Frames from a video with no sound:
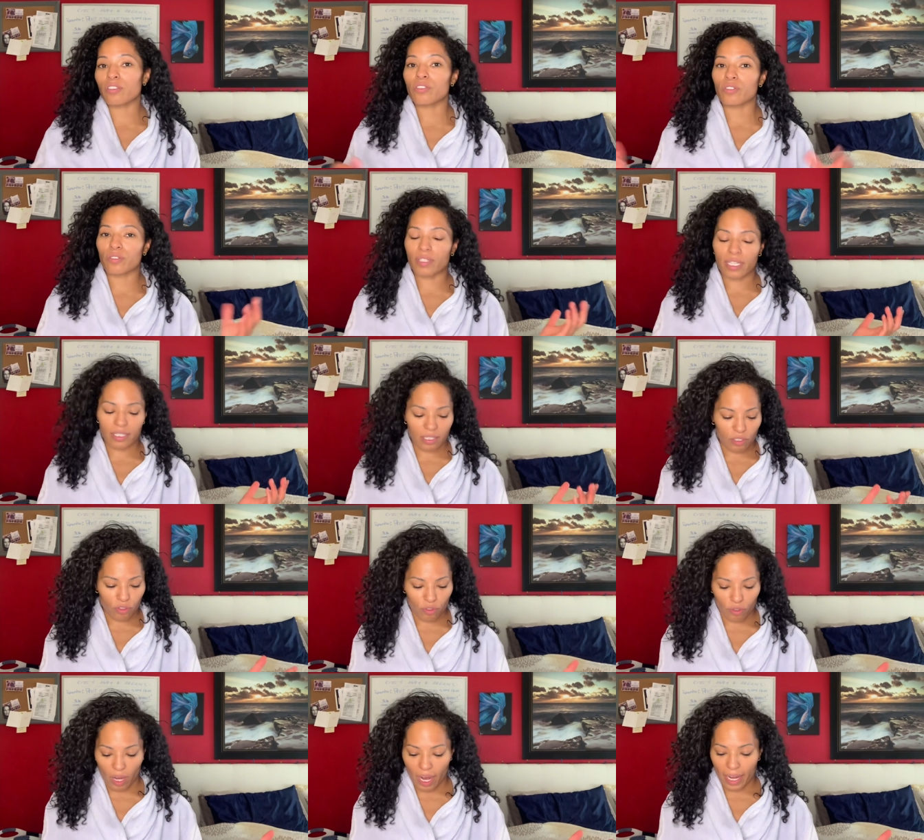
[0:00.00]
So you get this
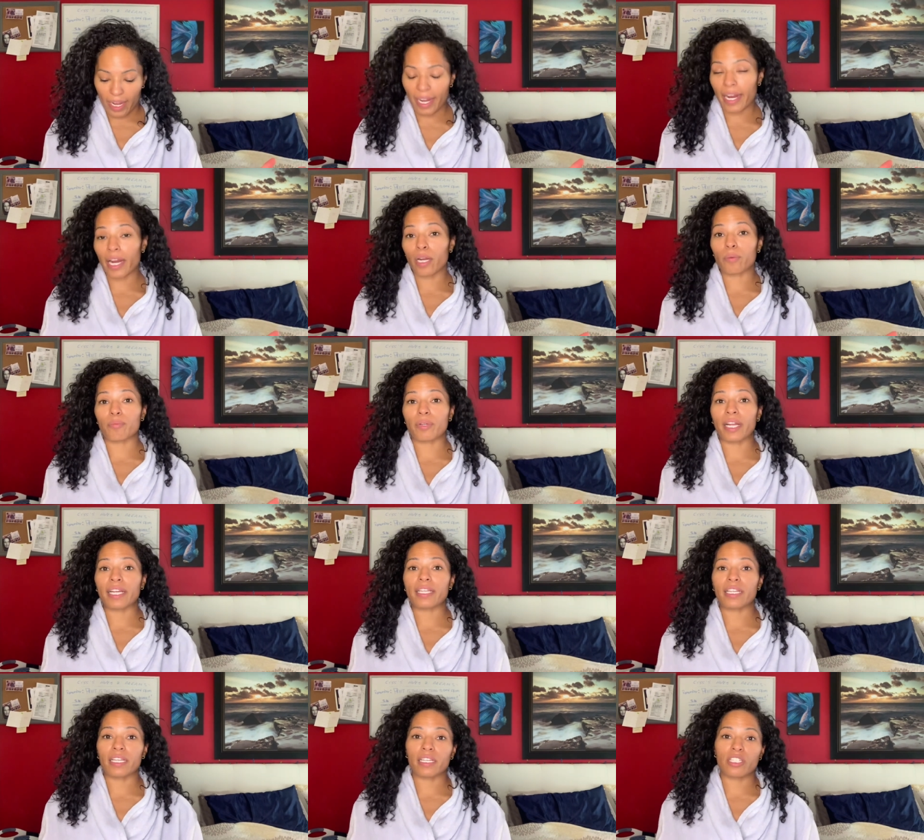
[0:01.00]
dry hair,
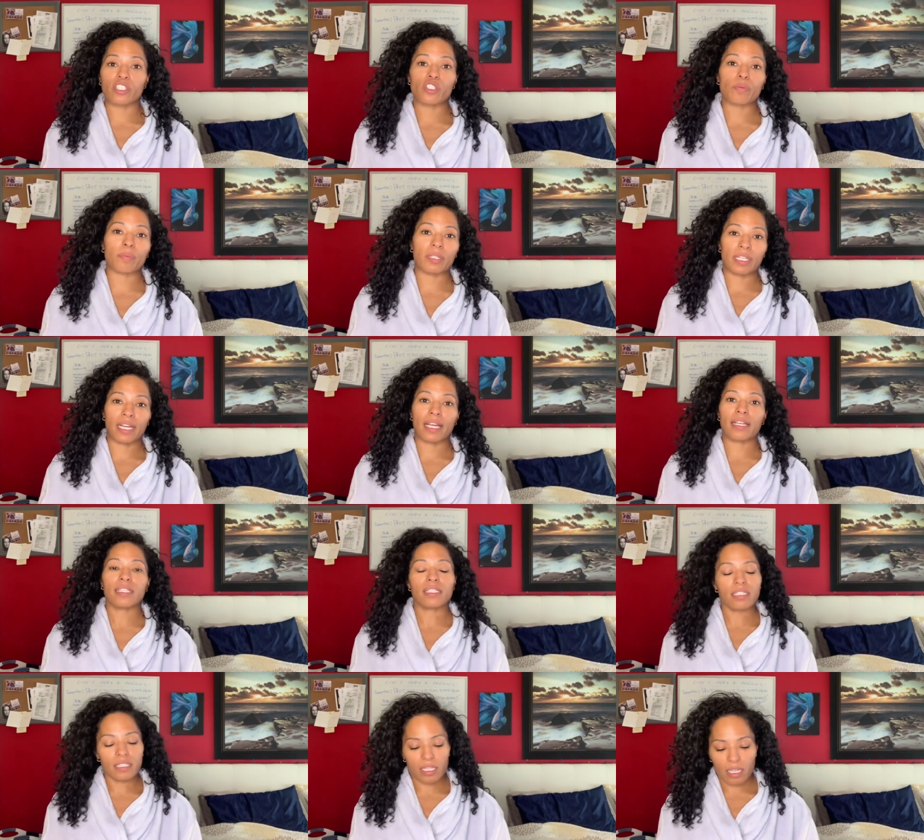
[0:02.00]
breakage, split
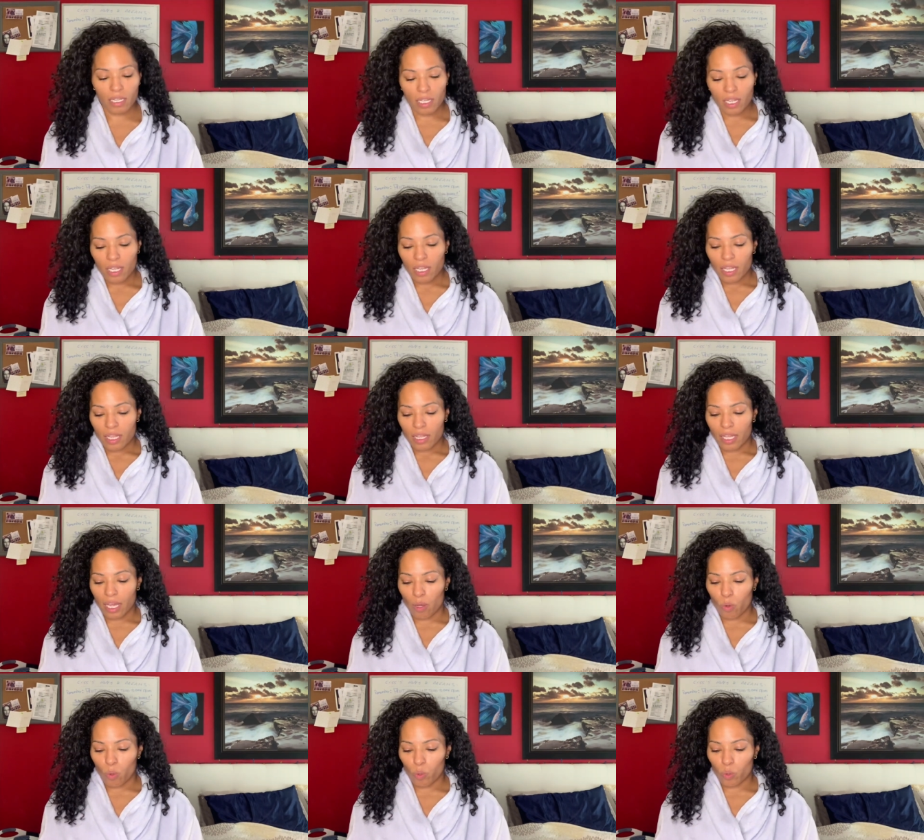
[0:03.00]
ends,
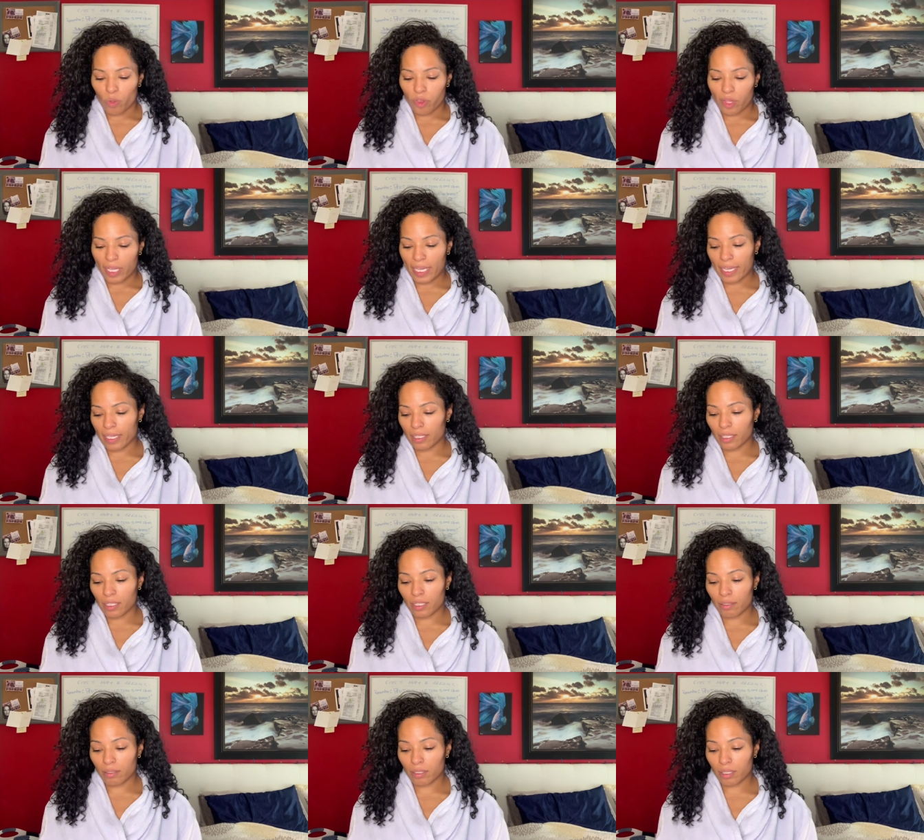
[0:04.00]
that whole thing,
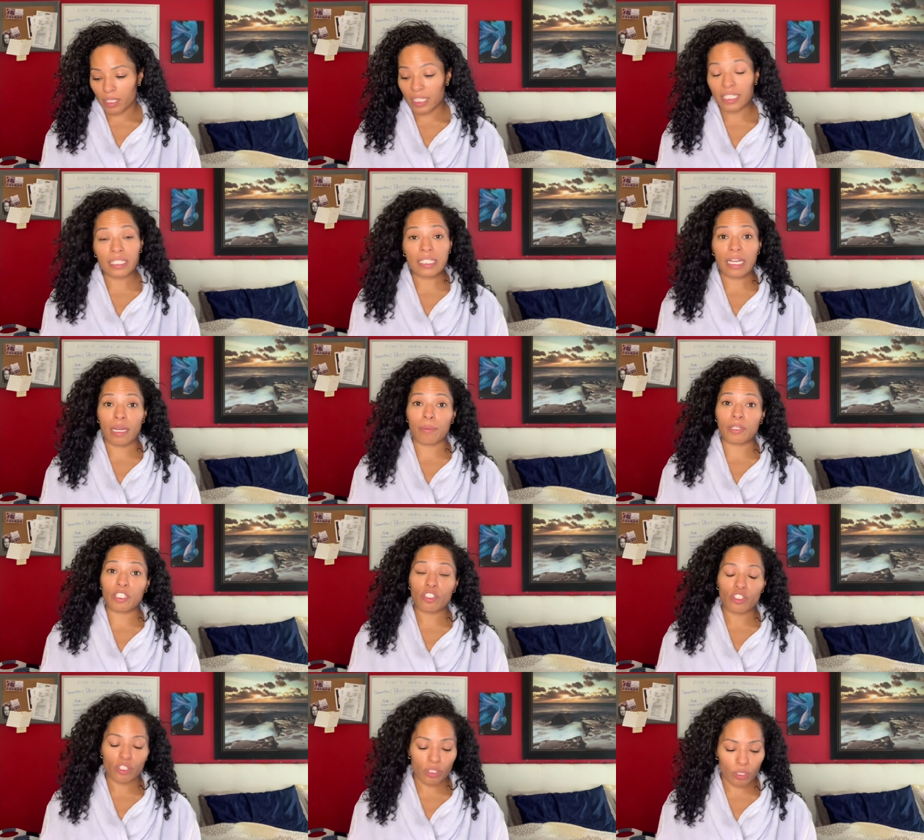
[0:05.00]
heat
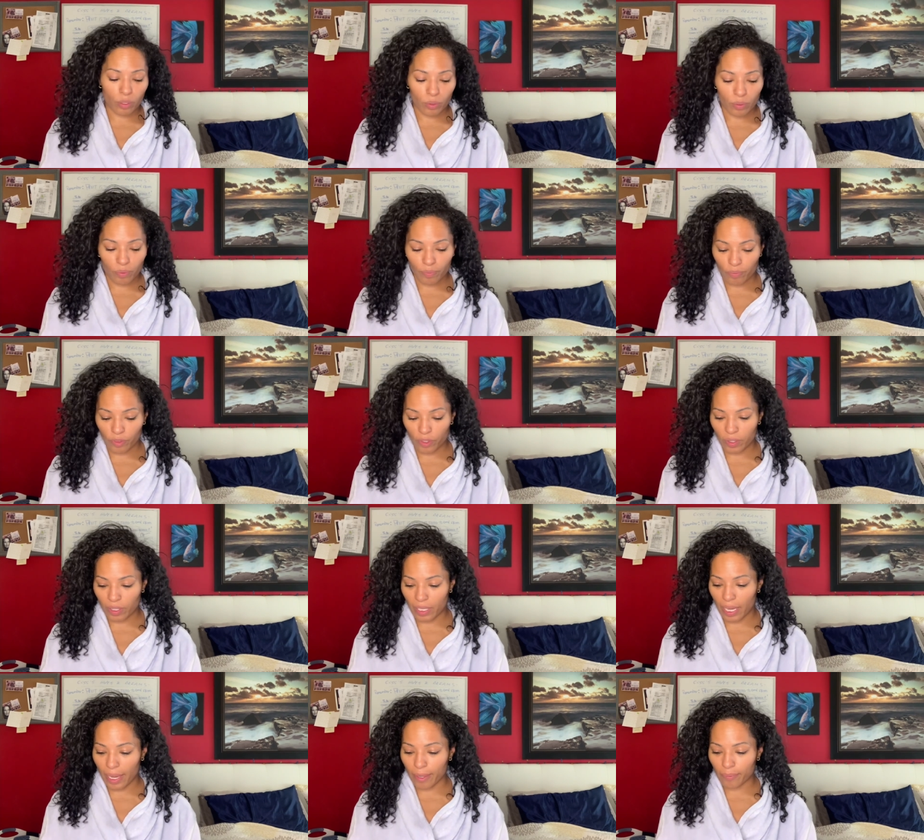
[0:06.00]
damage too, you can
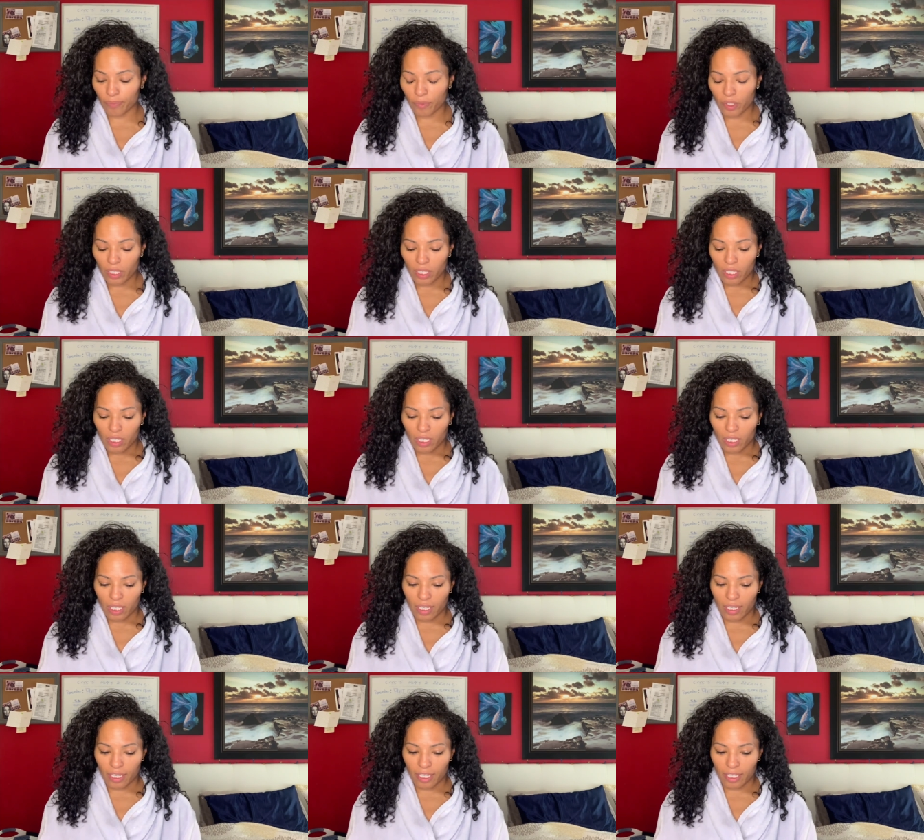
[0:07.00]
get.
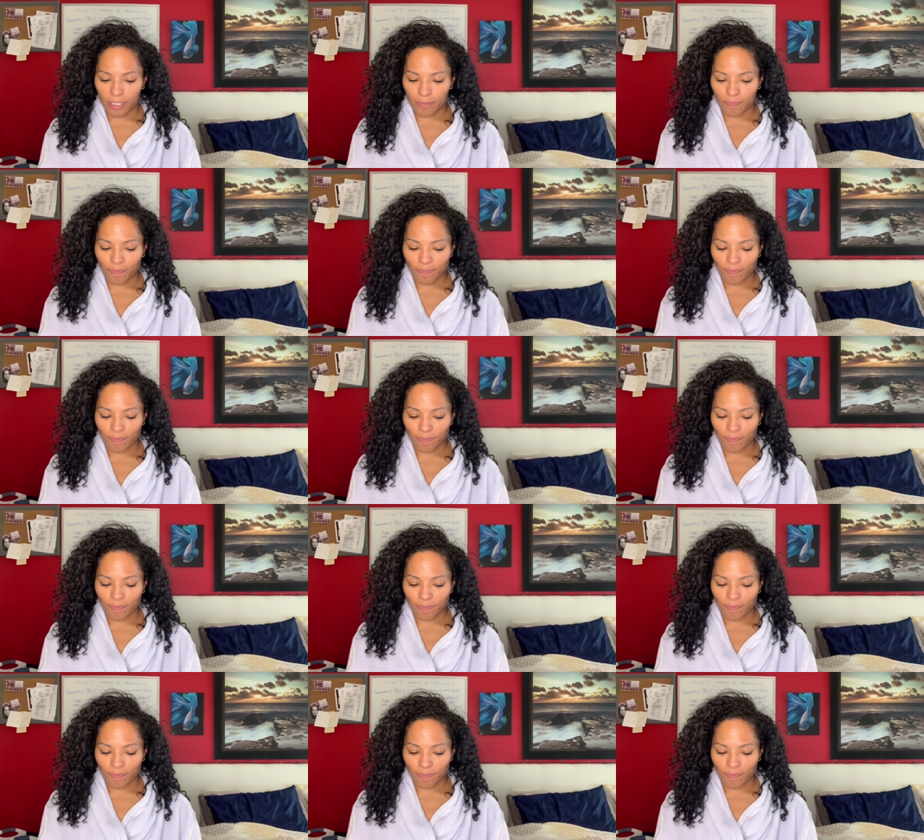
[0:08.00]
Um,